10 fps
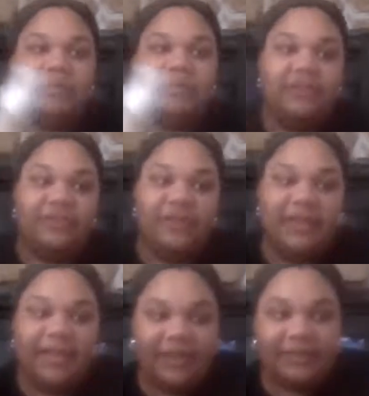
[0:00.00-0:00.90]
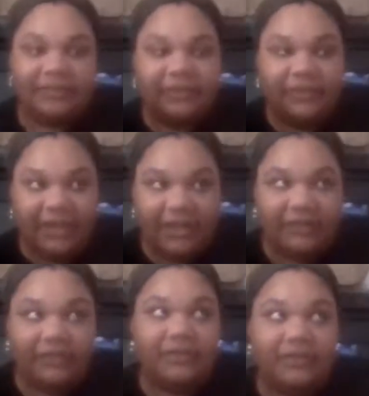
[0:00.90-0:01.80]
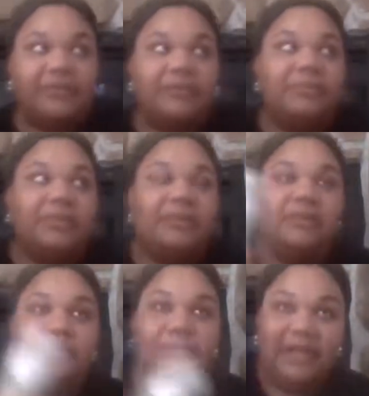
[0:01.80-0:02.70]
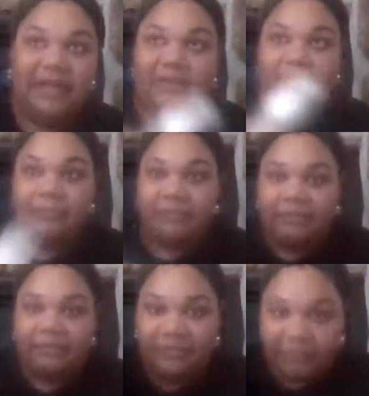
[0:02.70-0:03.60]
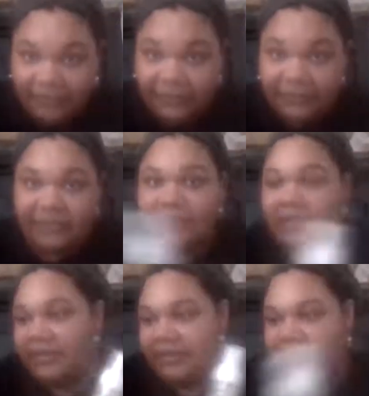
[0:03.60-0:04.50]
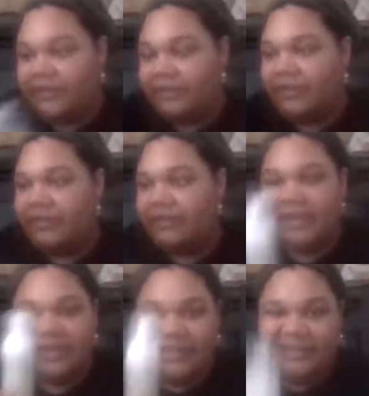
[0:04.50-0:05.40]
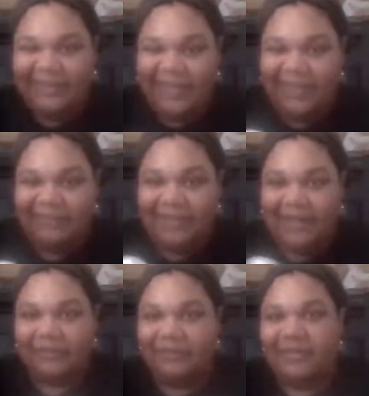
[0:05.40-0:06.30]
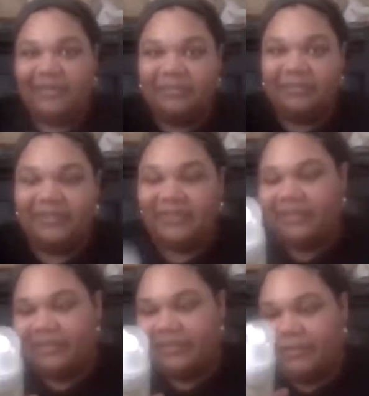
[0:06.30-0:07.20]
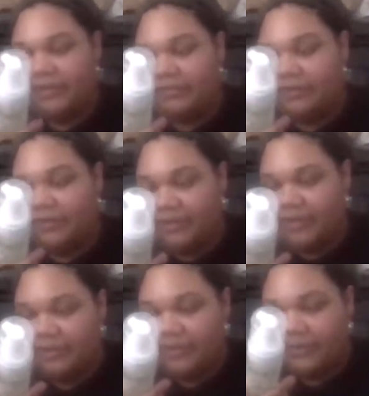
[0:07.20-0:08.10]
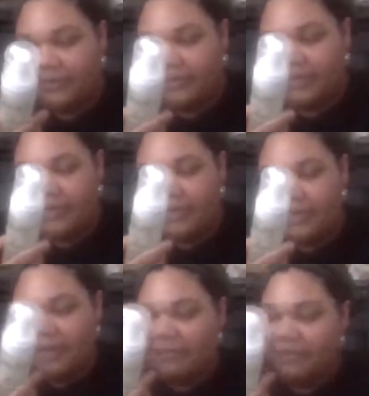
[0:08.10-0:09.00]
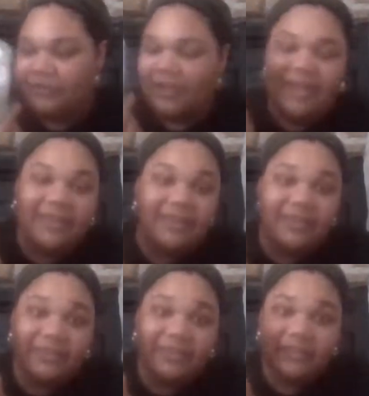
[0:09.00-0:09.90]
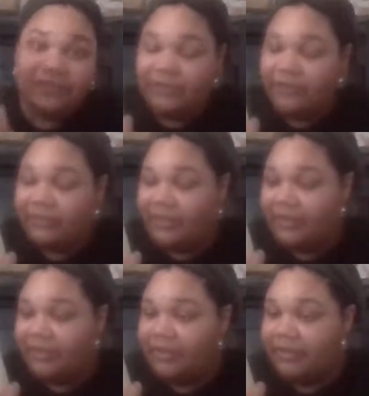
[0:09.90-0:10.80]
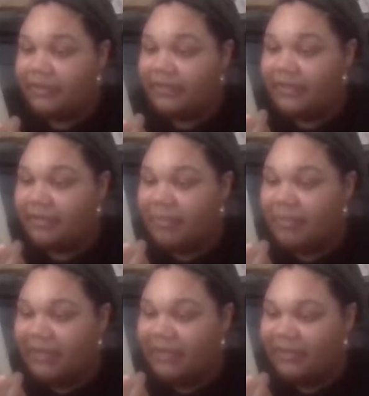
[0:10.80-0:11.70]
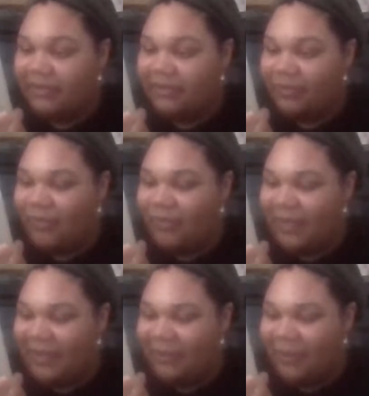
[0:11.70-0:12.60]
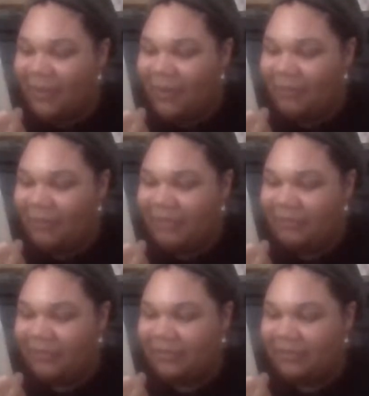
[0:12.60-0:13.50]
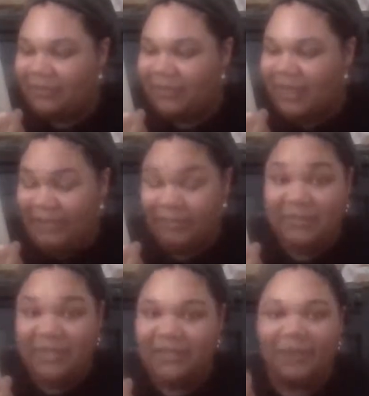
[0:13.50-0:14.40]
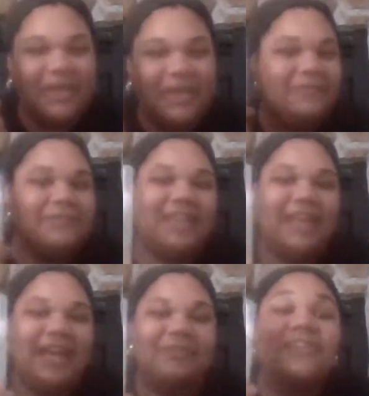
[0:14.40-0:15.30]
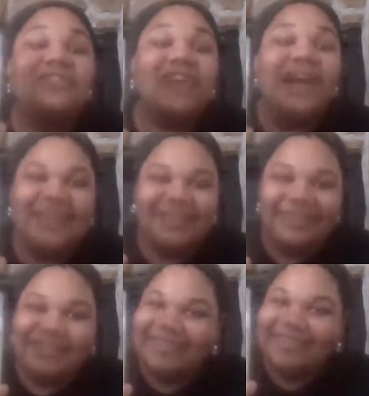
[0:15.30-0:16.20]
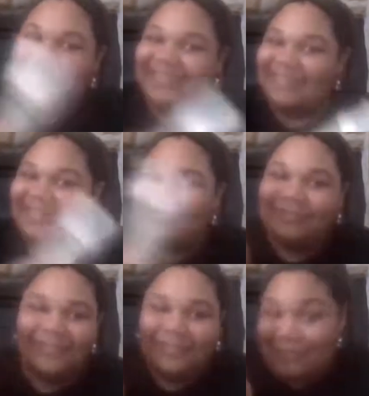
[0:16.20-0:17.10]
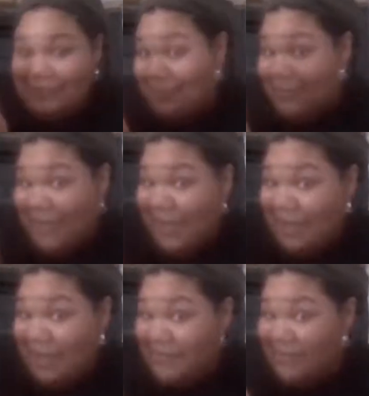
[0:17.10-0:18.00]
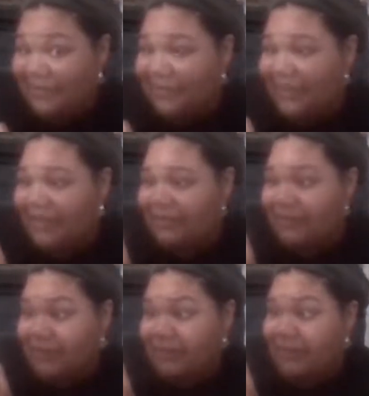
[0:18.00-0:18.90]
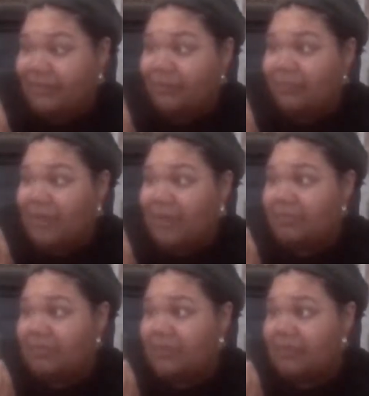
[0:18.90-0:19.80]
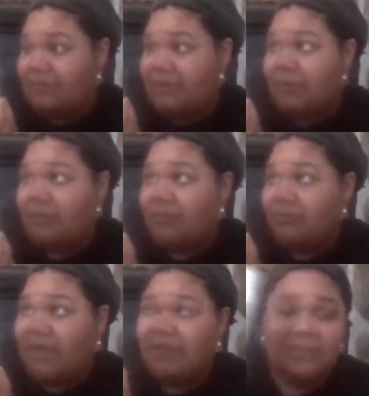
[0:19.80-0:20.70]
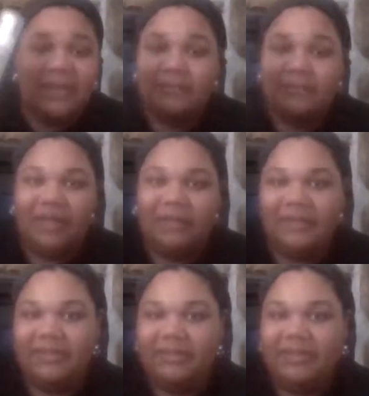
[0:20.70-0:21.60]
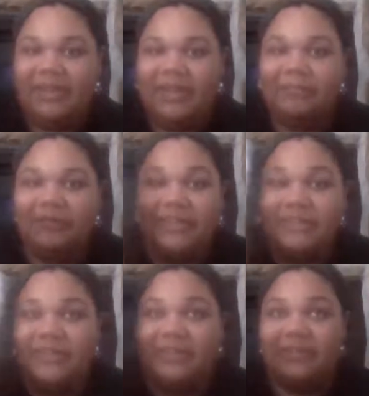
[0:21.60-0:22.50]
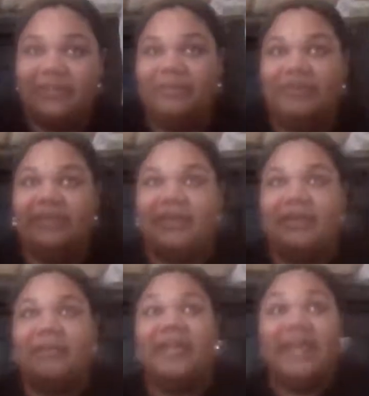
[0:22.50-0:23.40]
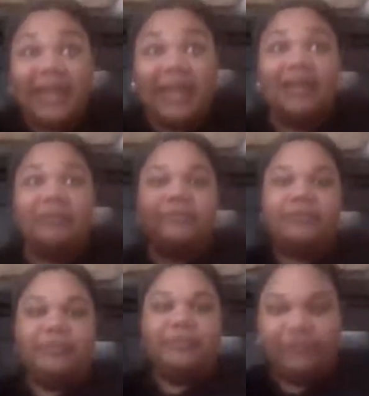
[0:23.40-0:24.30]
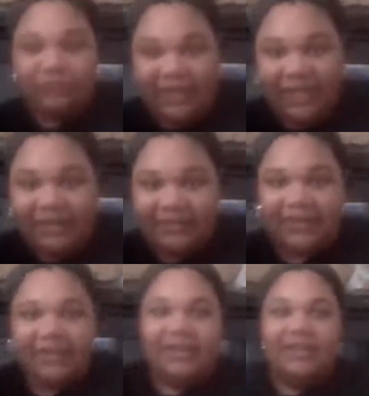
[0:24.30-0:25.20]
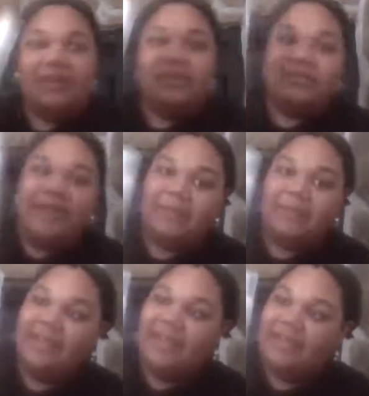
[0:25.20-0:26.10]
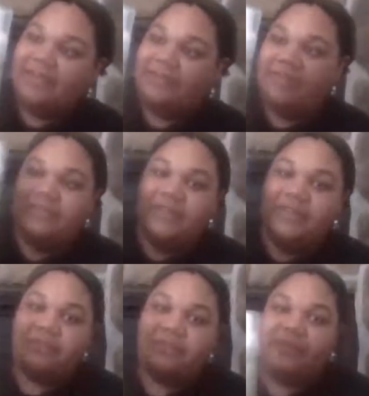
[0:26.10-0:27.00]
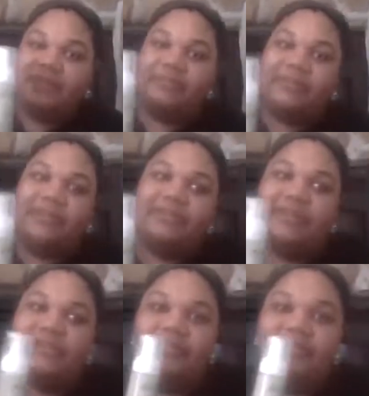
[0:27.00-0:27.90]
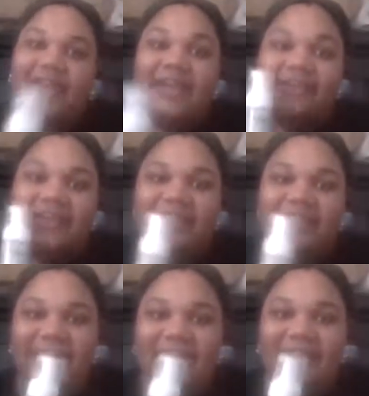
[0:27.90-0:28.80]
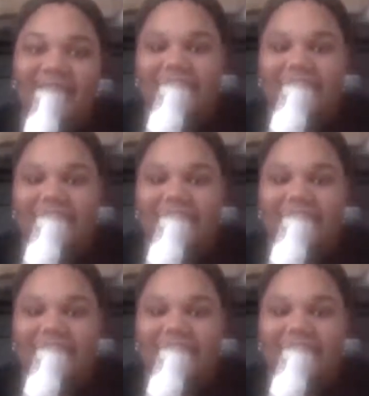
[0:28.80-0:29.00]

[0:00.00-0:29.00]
put it in your hair for dandruff, you could put it on your body for bumps and bruises. Tea tree oil is kind of like the it factor when it comes to things, as well as coconut oil. So I'm going to try this and use it. It says apply gently through foam hair and wipe with and repeat. Okay, I'm gonna try and use this and see what happens. Since it's a foam and wipe, it's probably gonna be a lot more easier than rinsing out my hair, which will be great. And then on top of that, if this does work as well as it says it does,